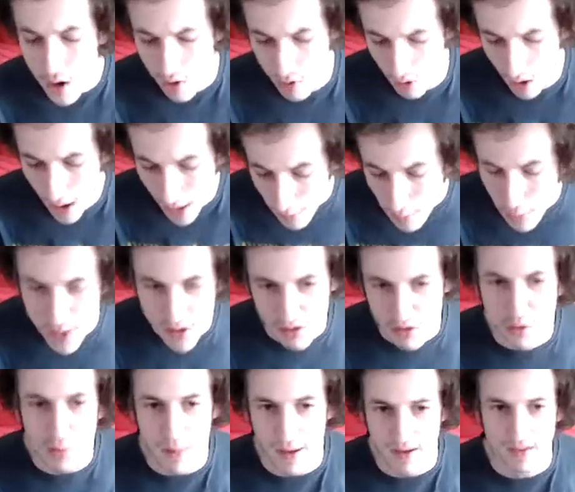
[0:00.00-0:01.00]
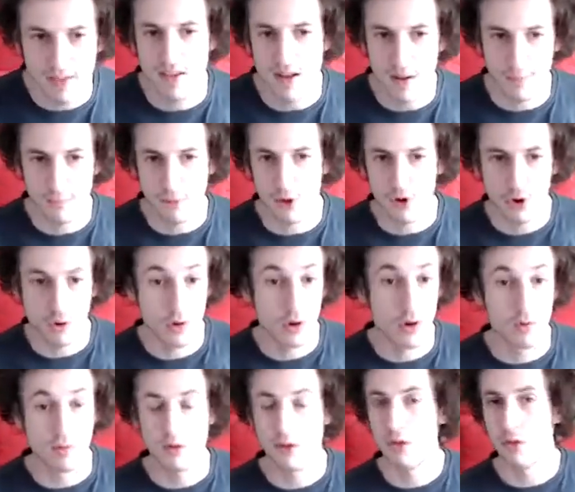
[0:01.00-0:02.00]
So I would expect Stephen Curry
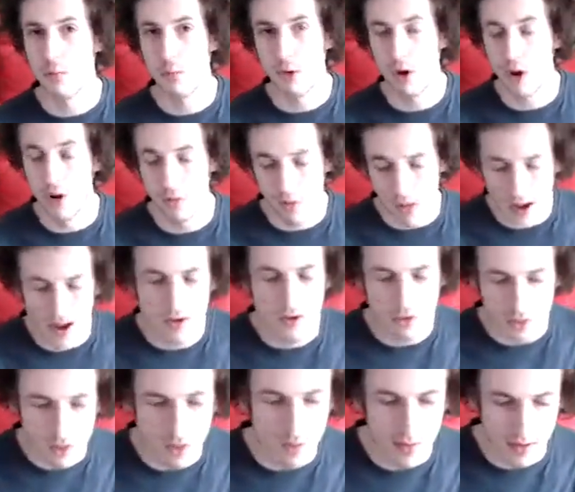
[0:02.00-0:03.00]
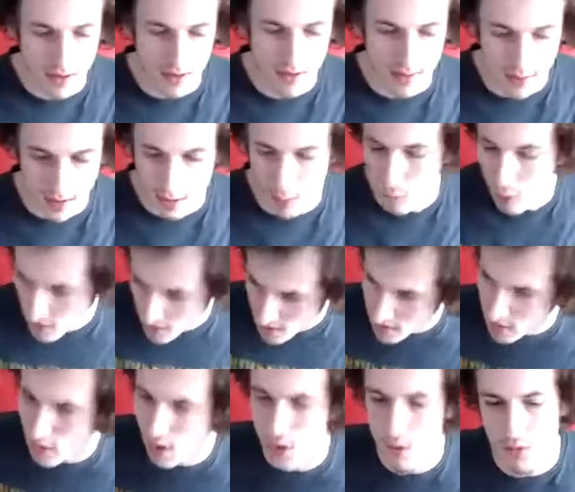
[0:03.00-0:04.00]
to explode. I do think that once
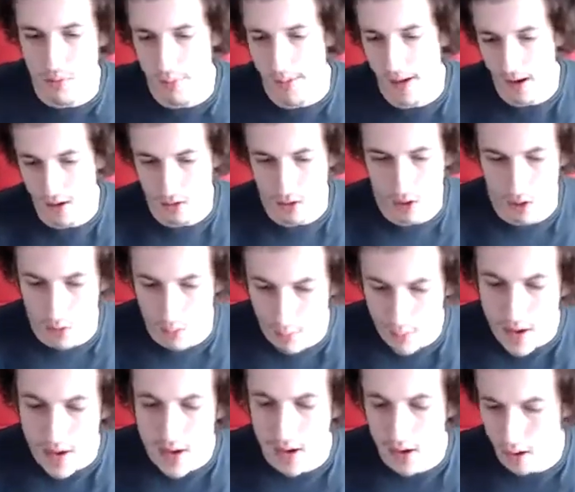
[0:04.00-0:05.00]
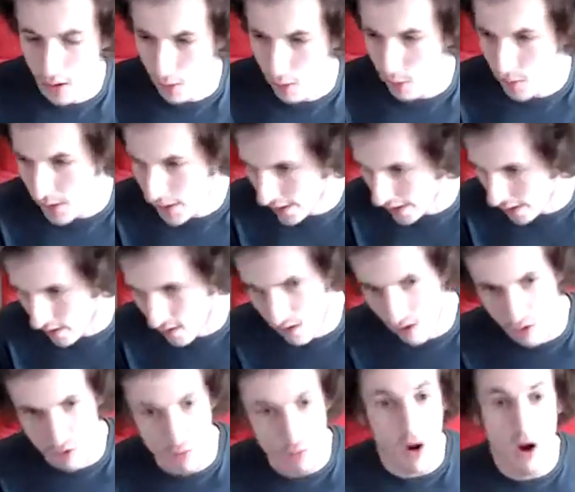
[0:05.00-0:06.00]
he goes back home, he has
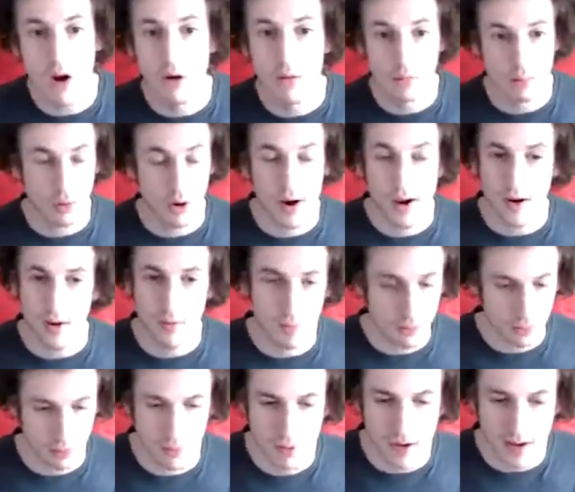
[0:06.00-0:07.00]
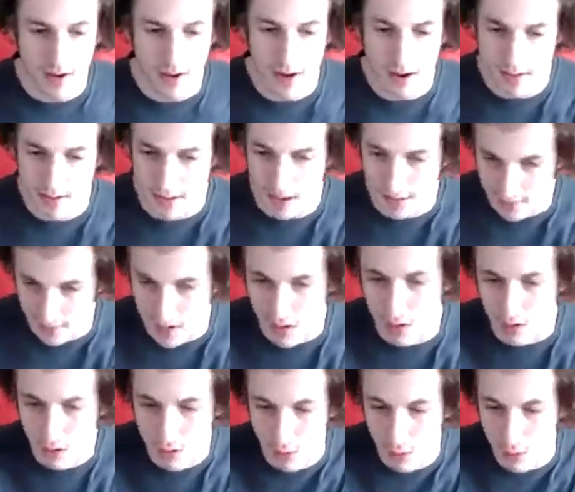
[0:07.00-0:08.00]
this long break of 3 days. I think
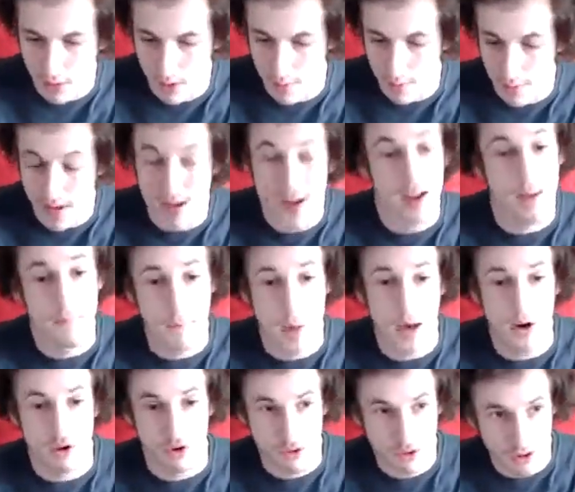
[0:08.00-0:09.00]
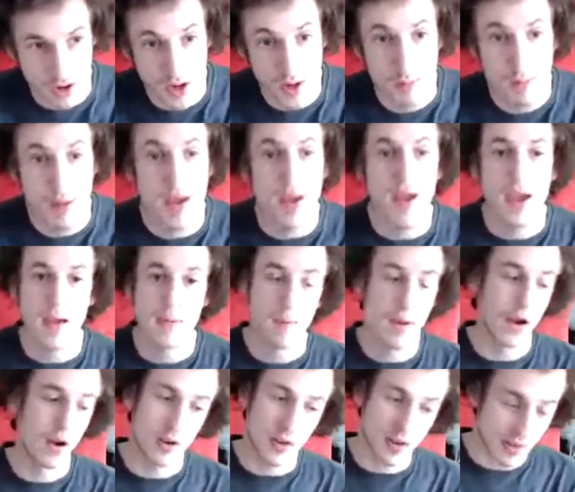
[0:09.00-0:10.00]
he's going to be in better shape, in
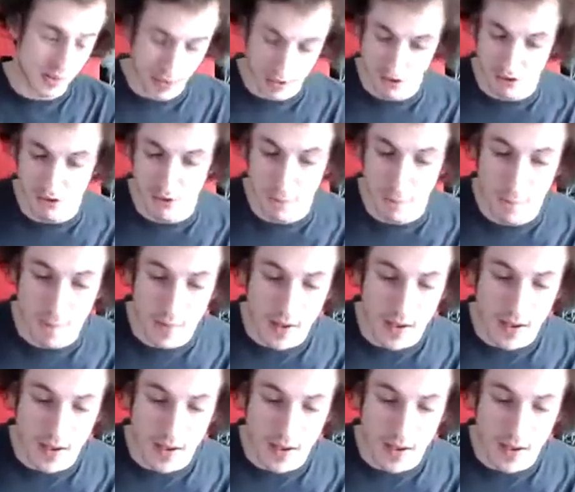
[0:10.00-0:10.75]
better condition.